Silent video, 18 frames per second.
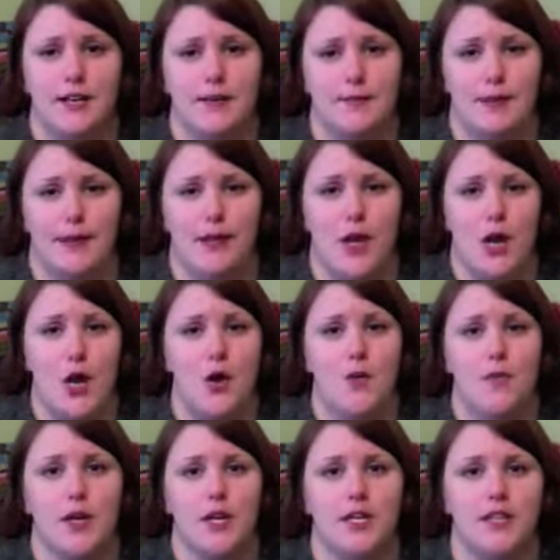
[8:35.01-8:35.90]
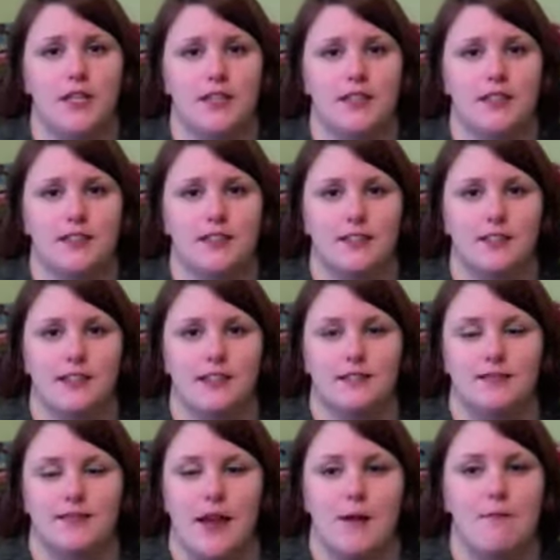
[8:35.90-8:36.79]
Like, oh my goodness.
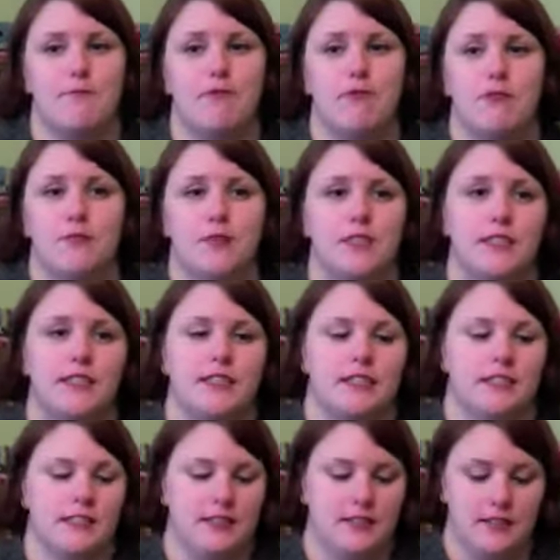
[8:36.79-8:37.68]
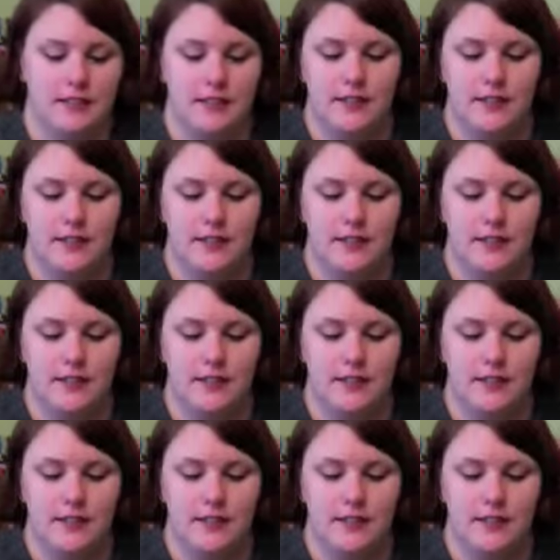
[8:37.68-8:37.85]
I'm normally